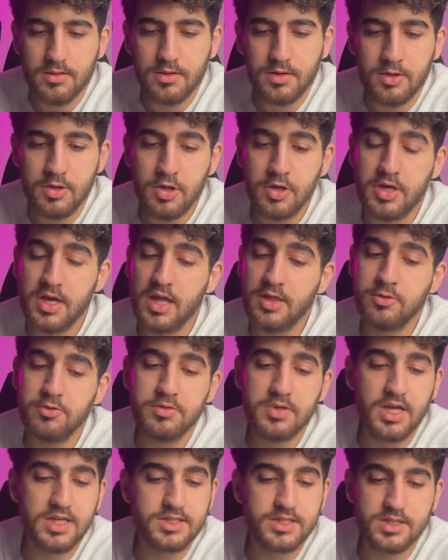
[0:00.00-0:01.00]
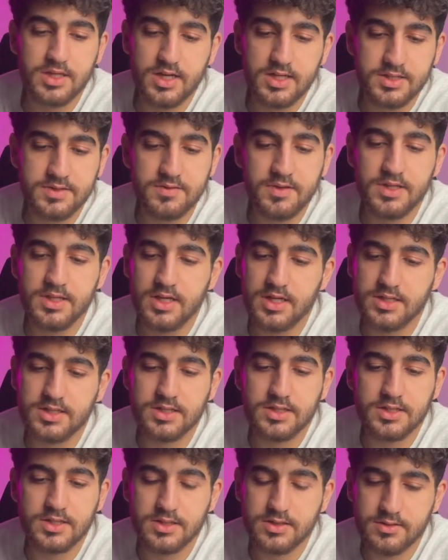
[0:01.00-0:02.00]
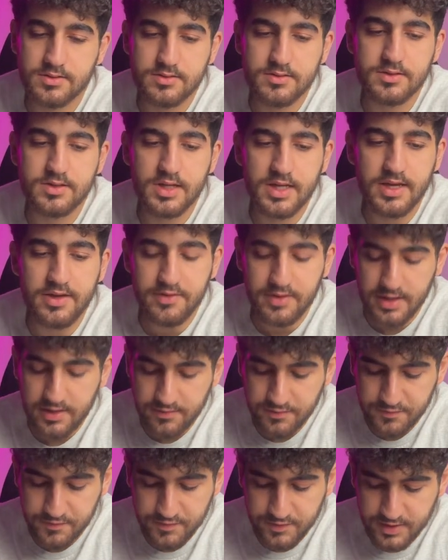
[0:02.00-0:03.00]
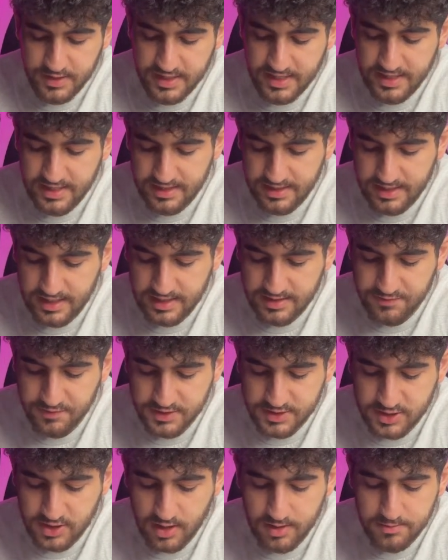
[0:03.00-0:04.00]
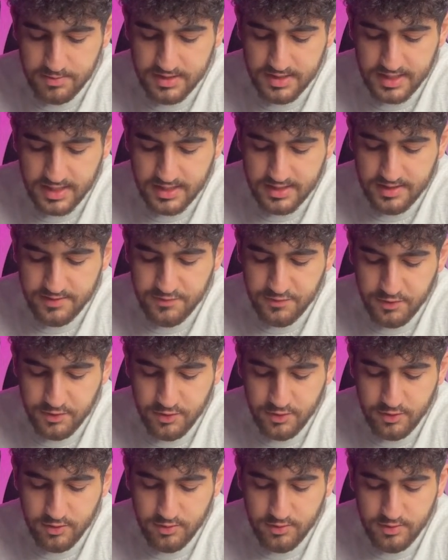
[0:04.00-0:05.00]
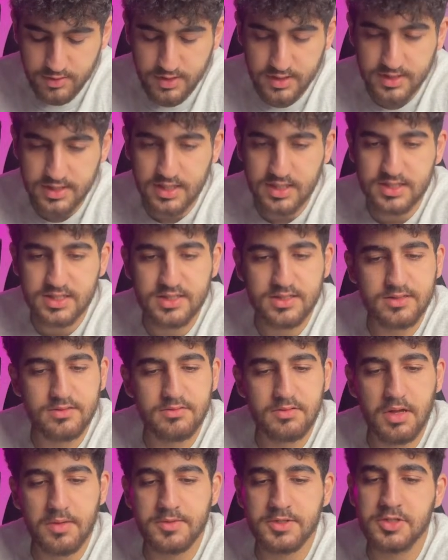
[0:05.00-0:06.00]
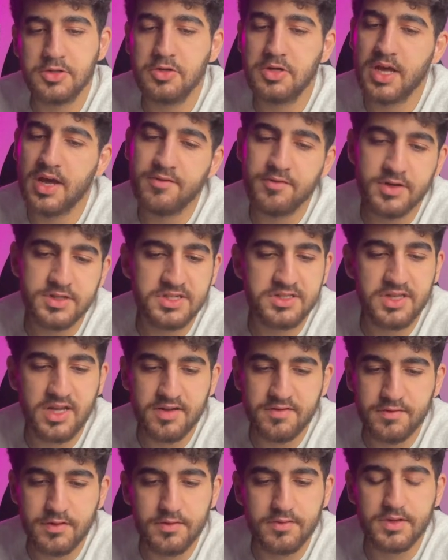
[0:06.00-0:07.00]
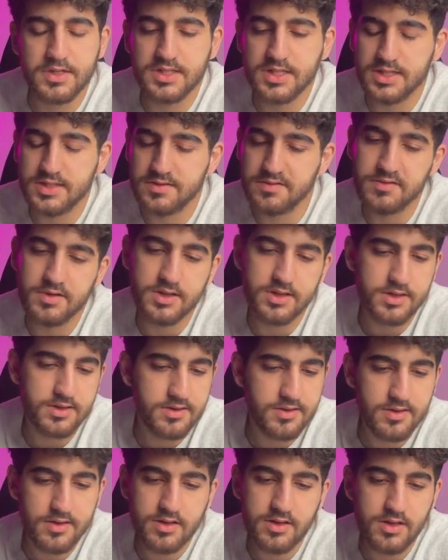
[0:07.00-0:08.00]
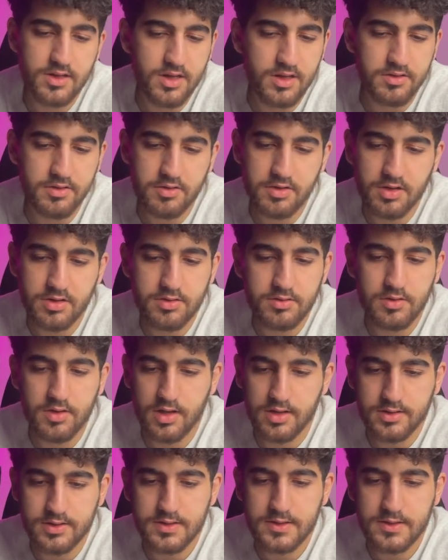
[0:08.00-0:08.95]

You can do that as well, yes. If it was complicated for you, this topic, you can watch it afterwards as well. Yeah, you can do that.